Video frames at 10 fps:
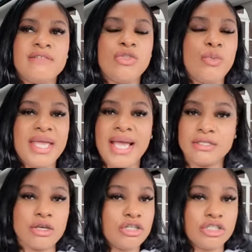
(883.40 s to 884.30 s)
the week
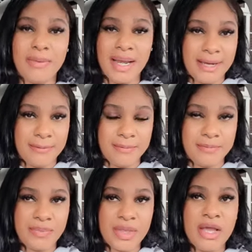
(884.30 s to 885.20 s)
hasn't gone to plan.
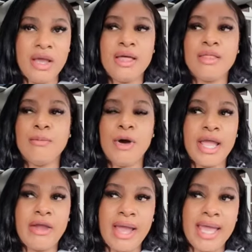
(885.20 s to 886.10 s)

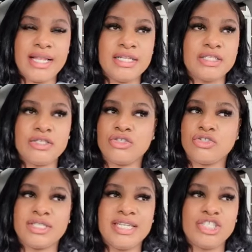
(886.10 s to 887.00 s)
Migraines
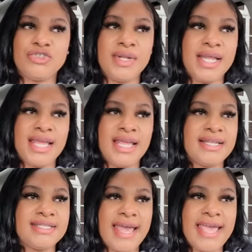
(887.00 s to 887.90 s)
just
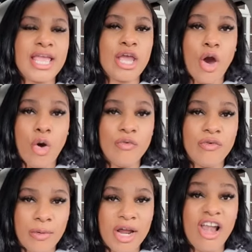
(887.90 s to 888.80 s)
literally taking
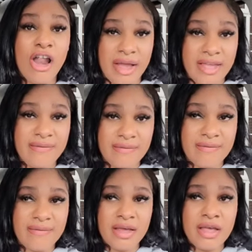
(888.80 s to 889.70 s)
over my
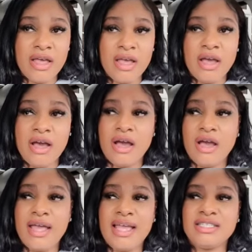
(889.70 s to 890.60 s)
life.
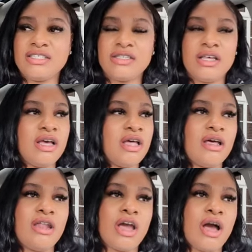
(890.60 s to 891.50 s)
It's
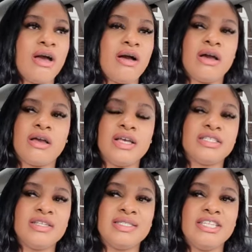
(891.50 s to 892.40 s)
like,
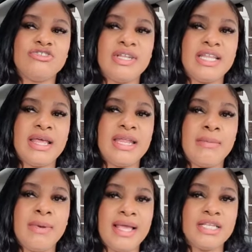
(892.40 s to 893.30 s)
guys, I was literally in, in
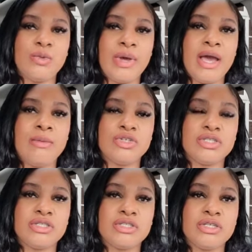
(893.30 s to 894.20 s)
a place where I'm
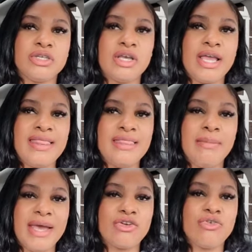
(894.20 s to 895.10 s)
just in the
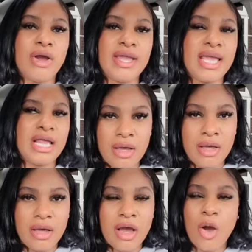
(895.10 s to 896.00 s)
bed crying.
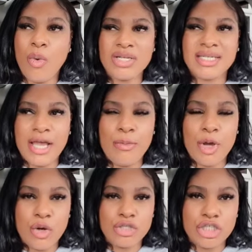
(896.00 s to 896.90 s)
I want to get up
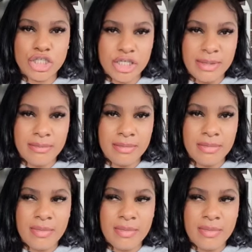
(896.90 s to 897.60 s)
and go to the gym.